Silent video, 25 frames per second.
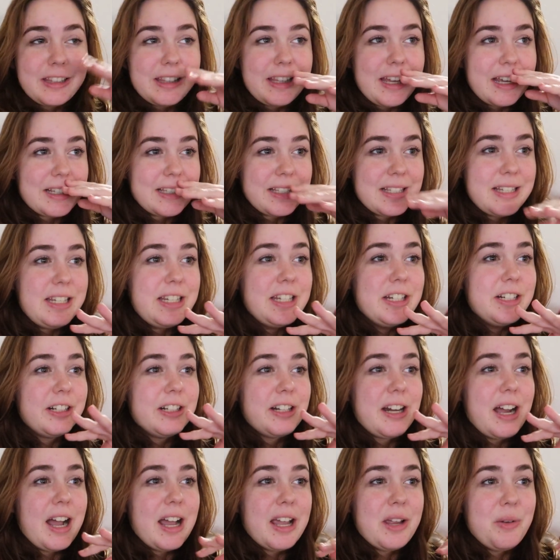Last
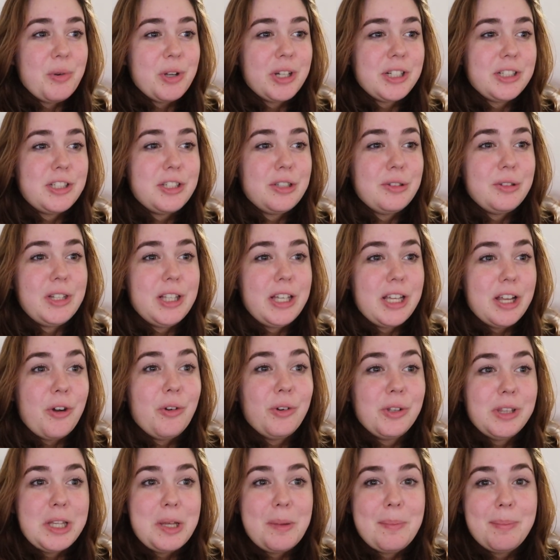year, I went to the
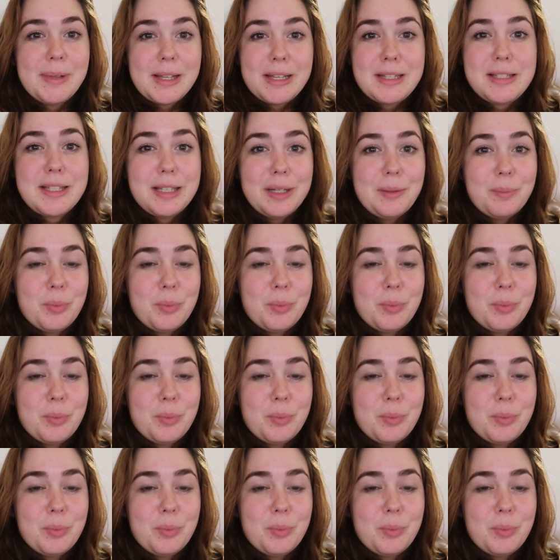only place